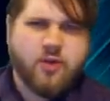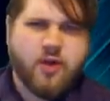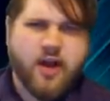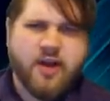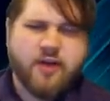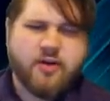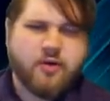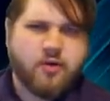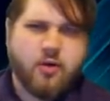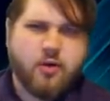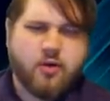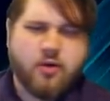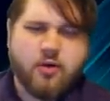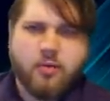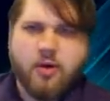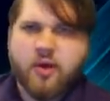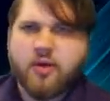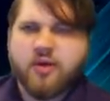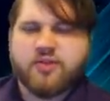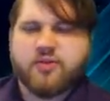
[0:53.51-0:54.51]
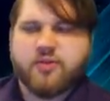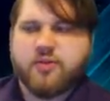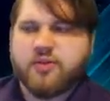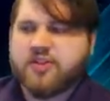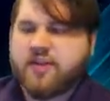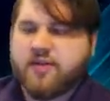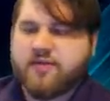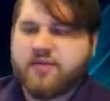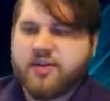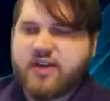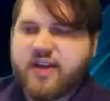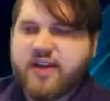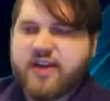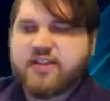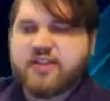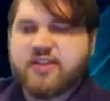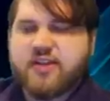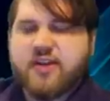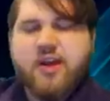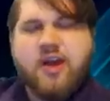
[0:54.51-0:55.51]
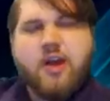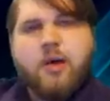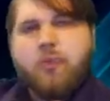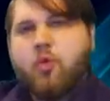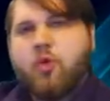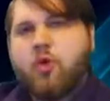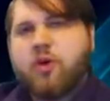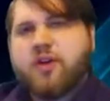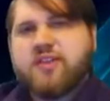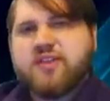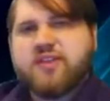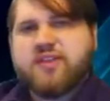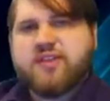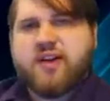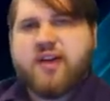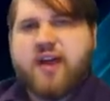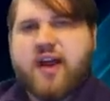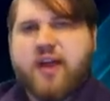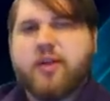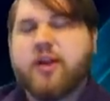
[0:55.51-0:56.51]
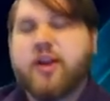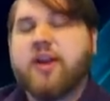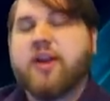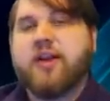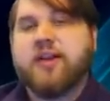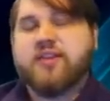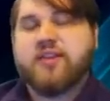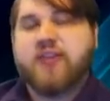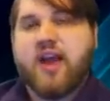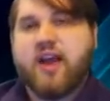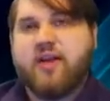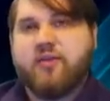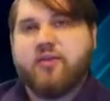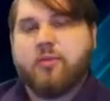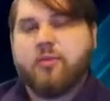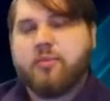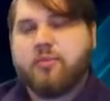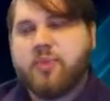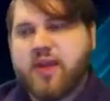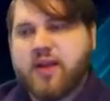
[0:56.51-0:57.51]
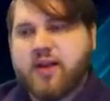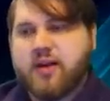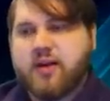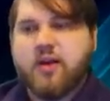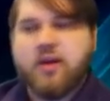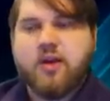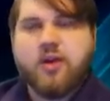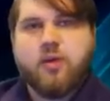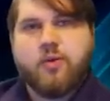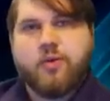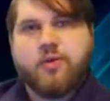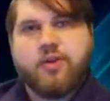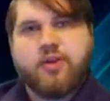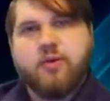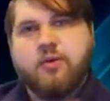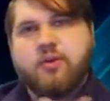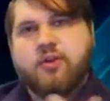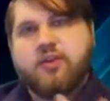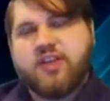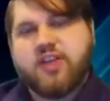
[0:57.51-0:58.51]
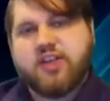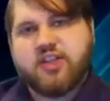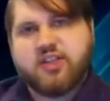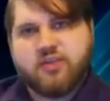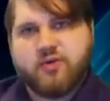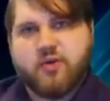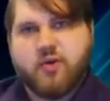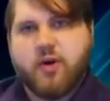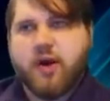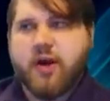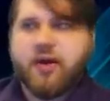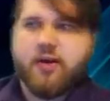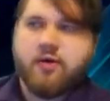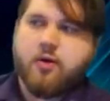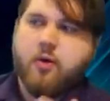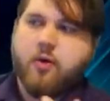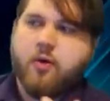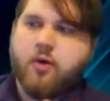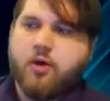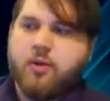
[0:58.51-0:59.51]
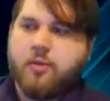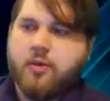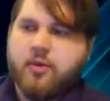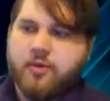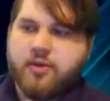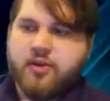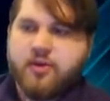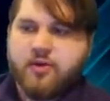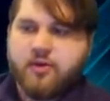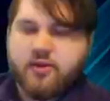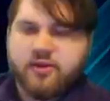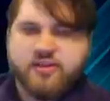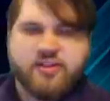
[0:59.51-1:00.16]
Grinder Golem, all that sort of stuff. The deck is more consistent now than it has ever been with the utilization of Grinder Golem and with the